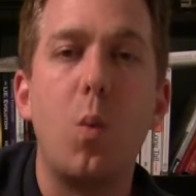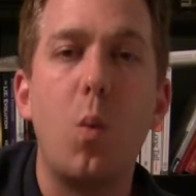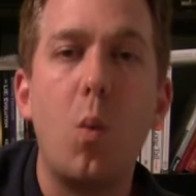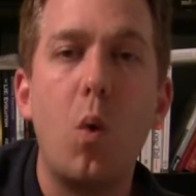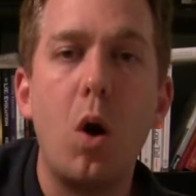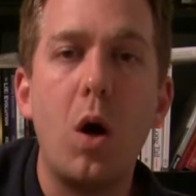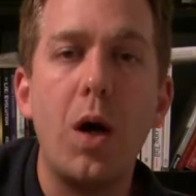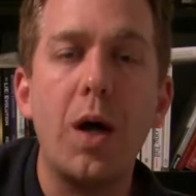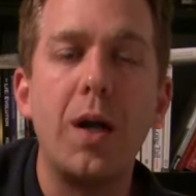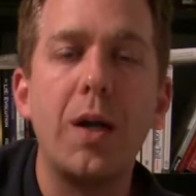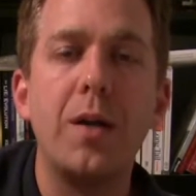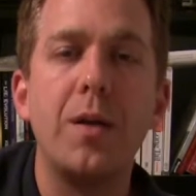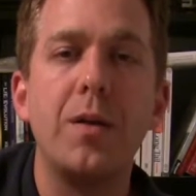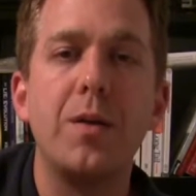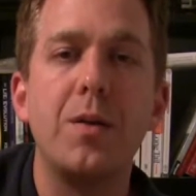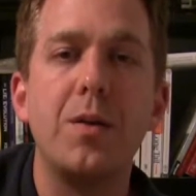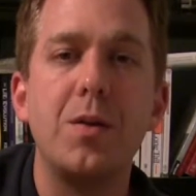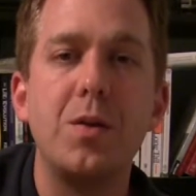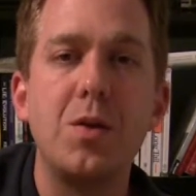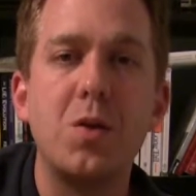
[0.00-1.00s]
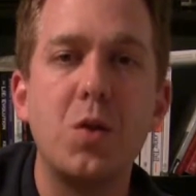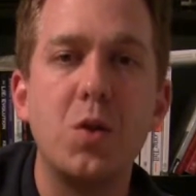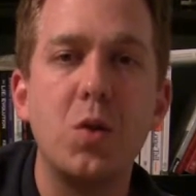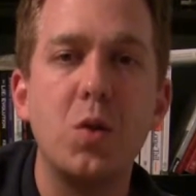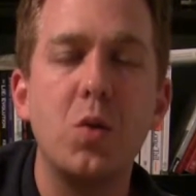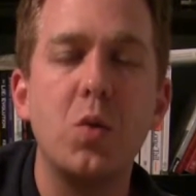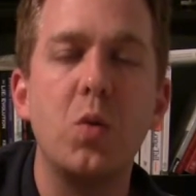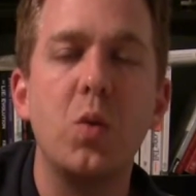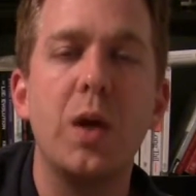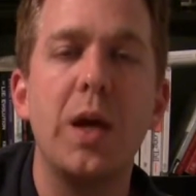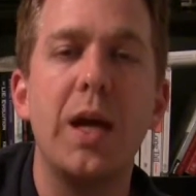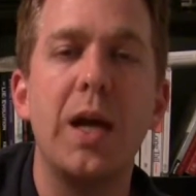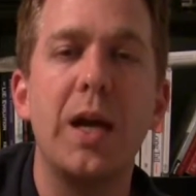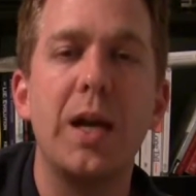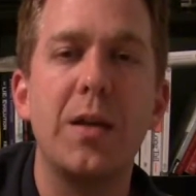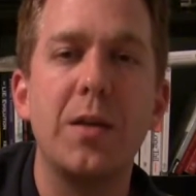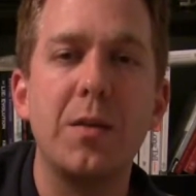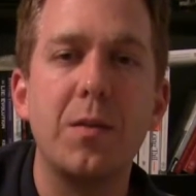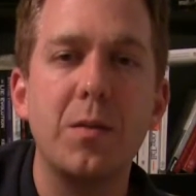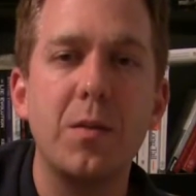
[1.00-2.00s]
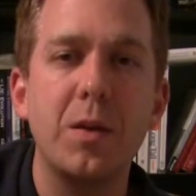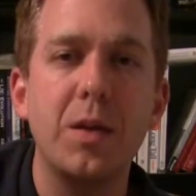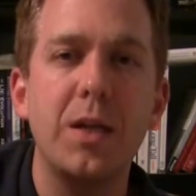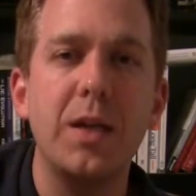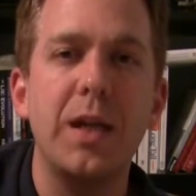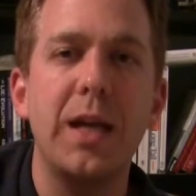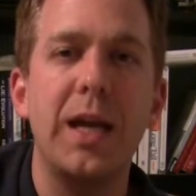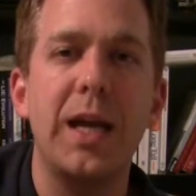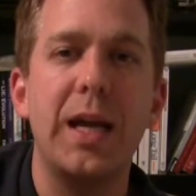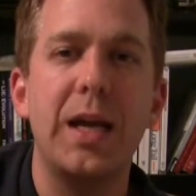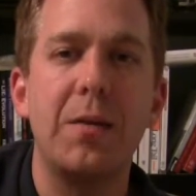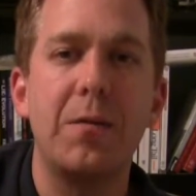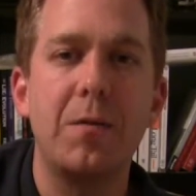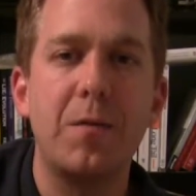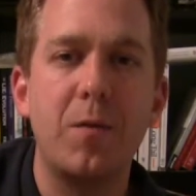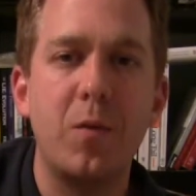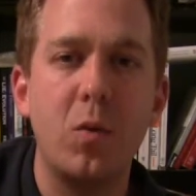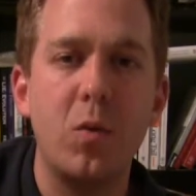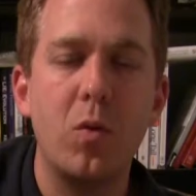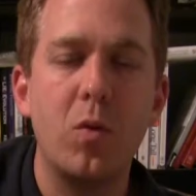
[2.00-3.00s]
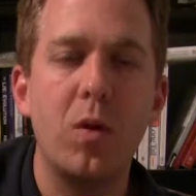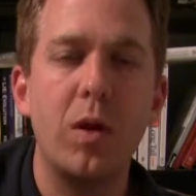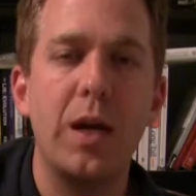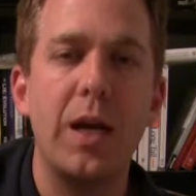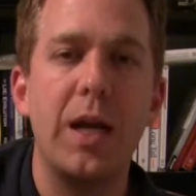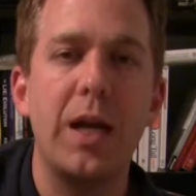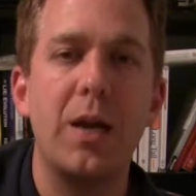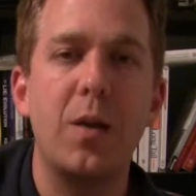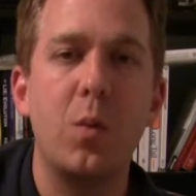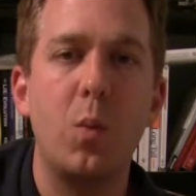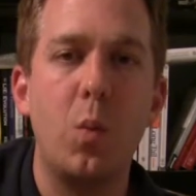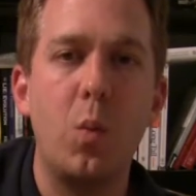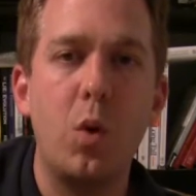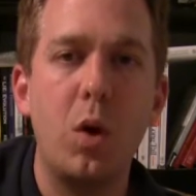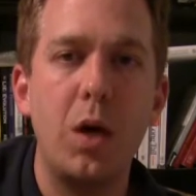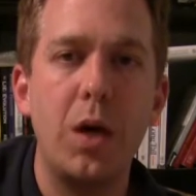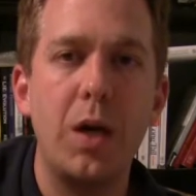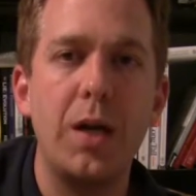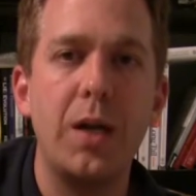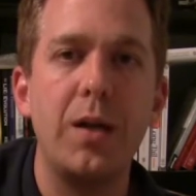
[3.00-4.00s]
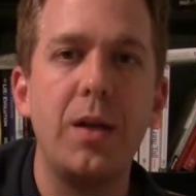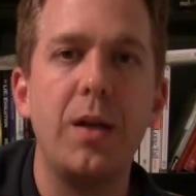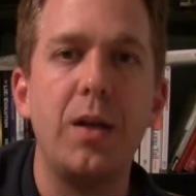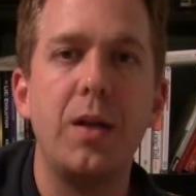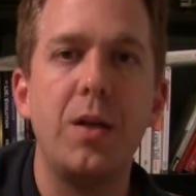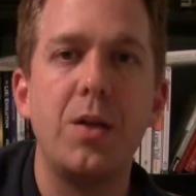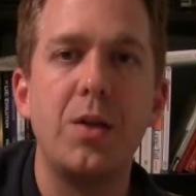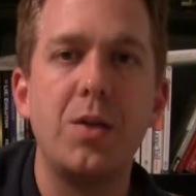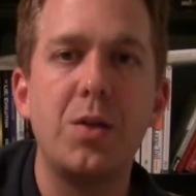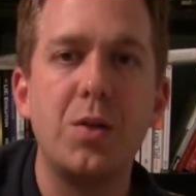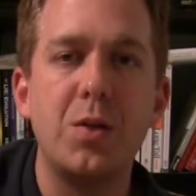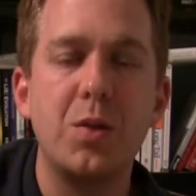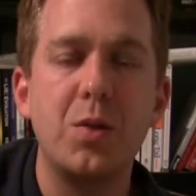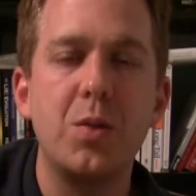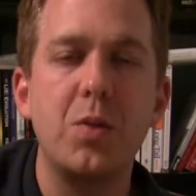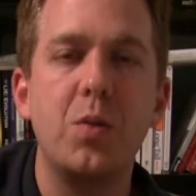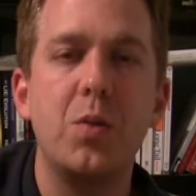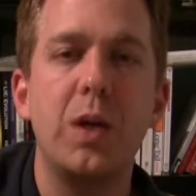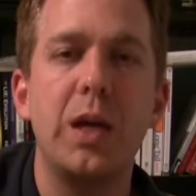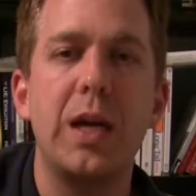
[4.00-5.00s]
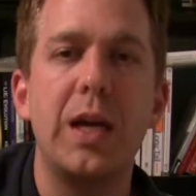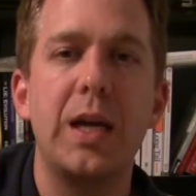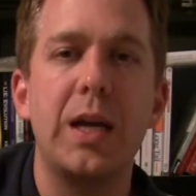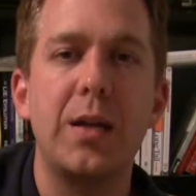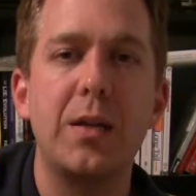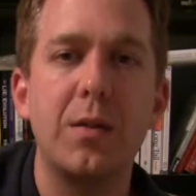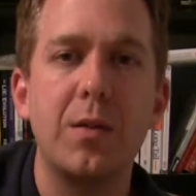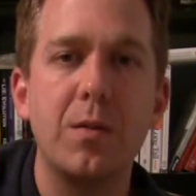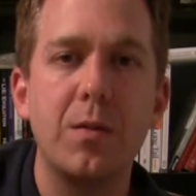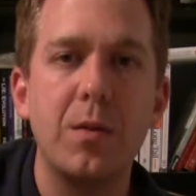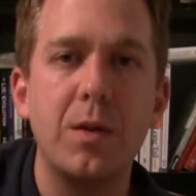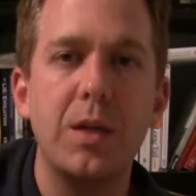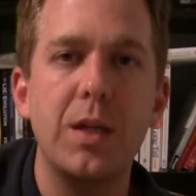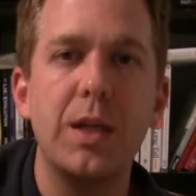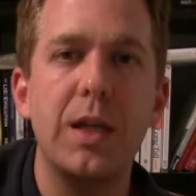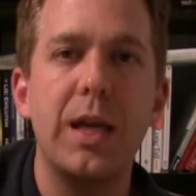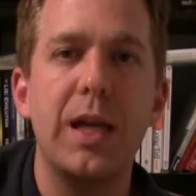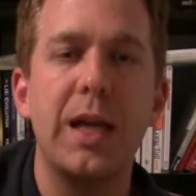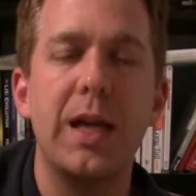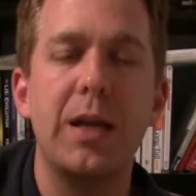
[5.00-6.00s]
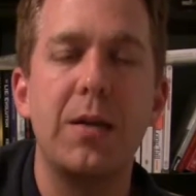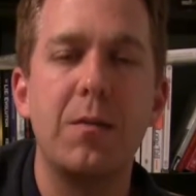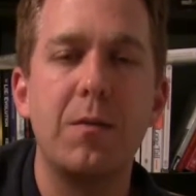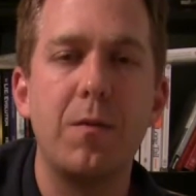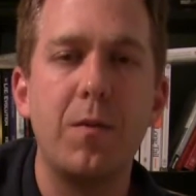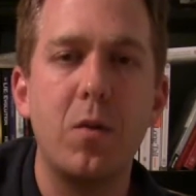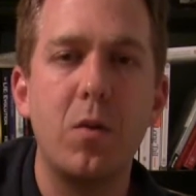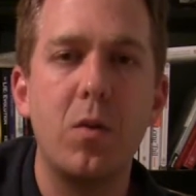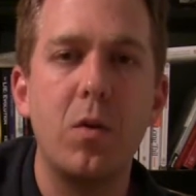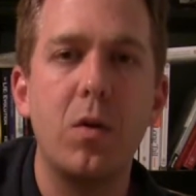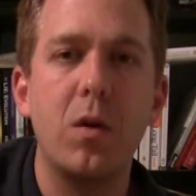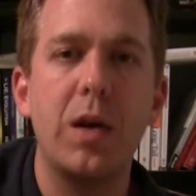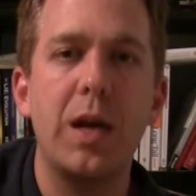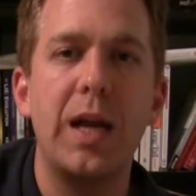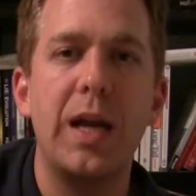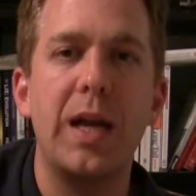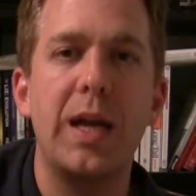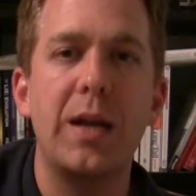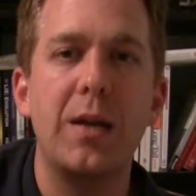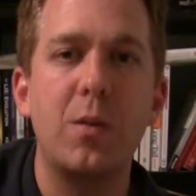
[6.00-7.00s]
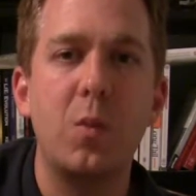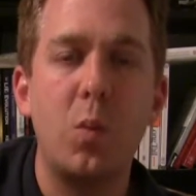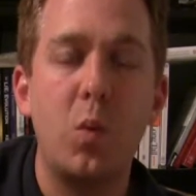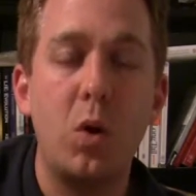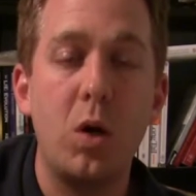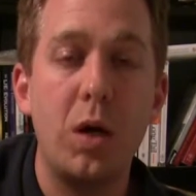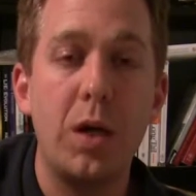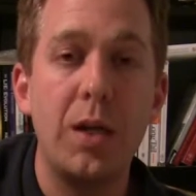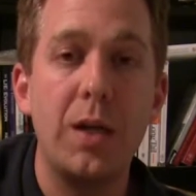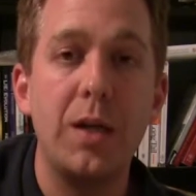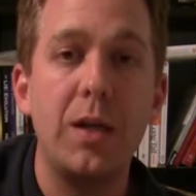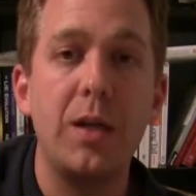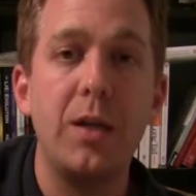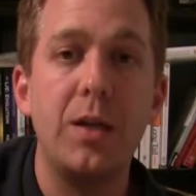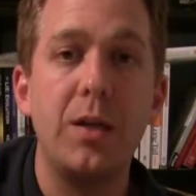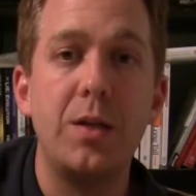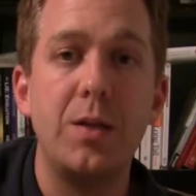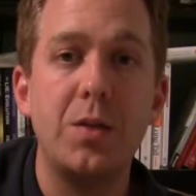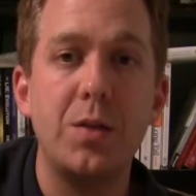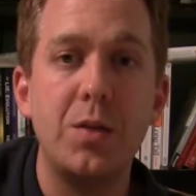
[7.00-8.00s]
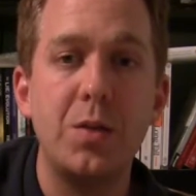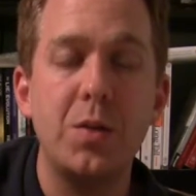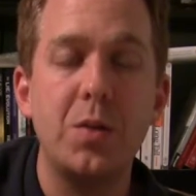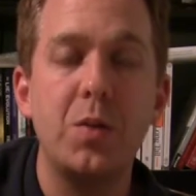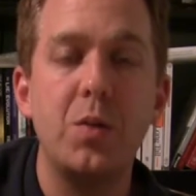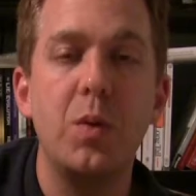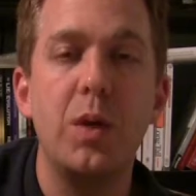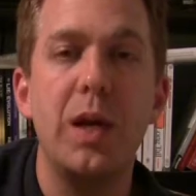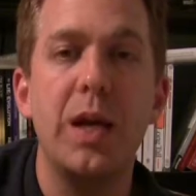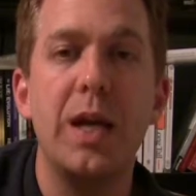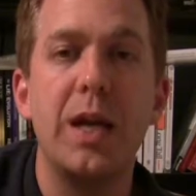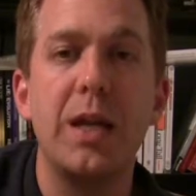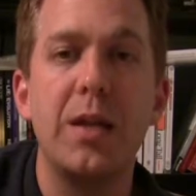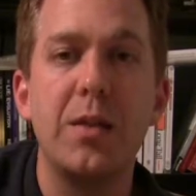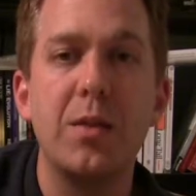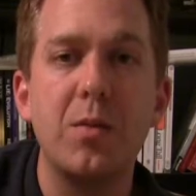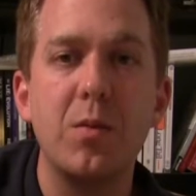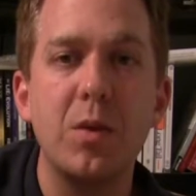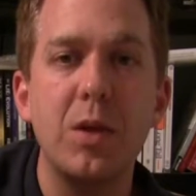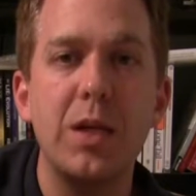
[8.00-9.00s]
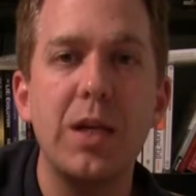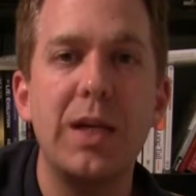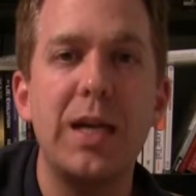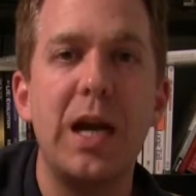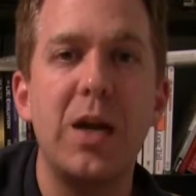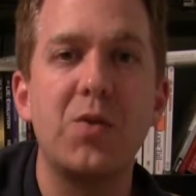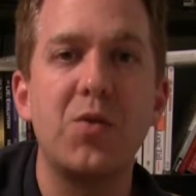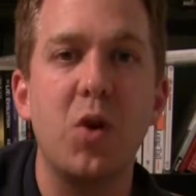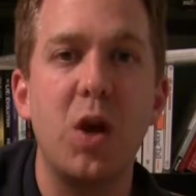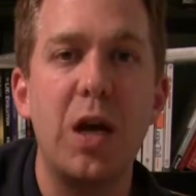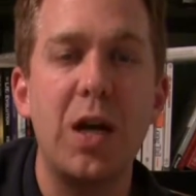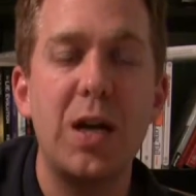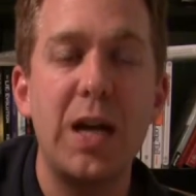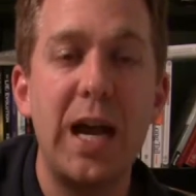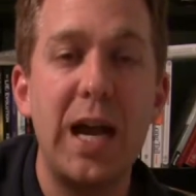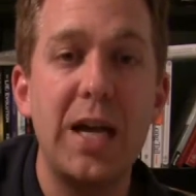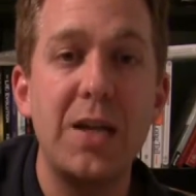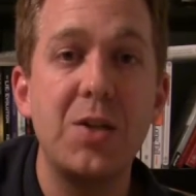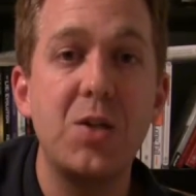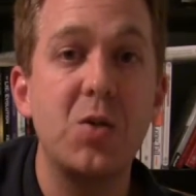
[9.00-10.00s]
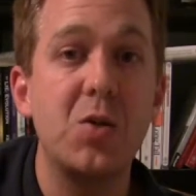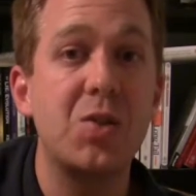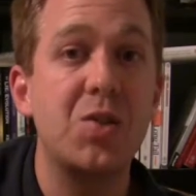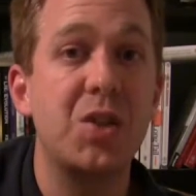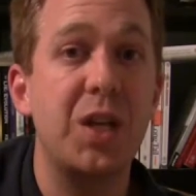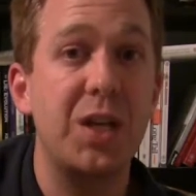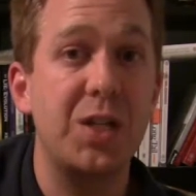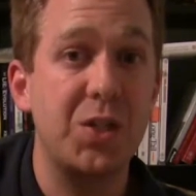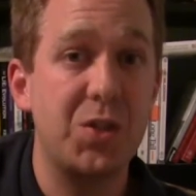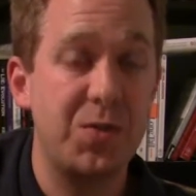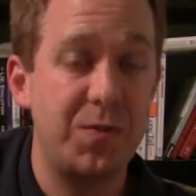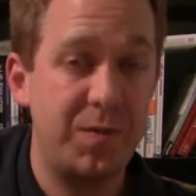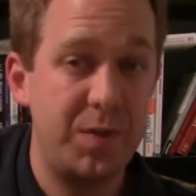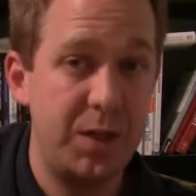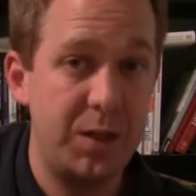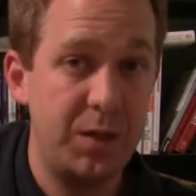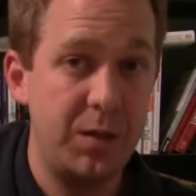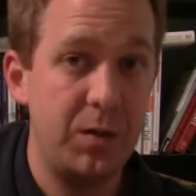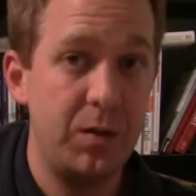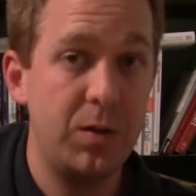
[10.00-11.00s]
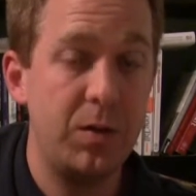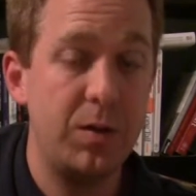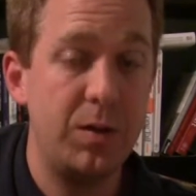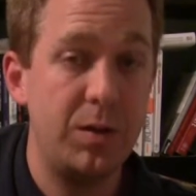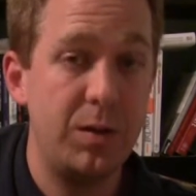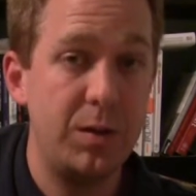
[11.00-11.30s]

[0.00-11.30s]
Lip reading: 1. 1, 2, and 3, and 4, and 1, 2, and 3, and 4, and 1, 2, and 3. Now try and add your sixth string here.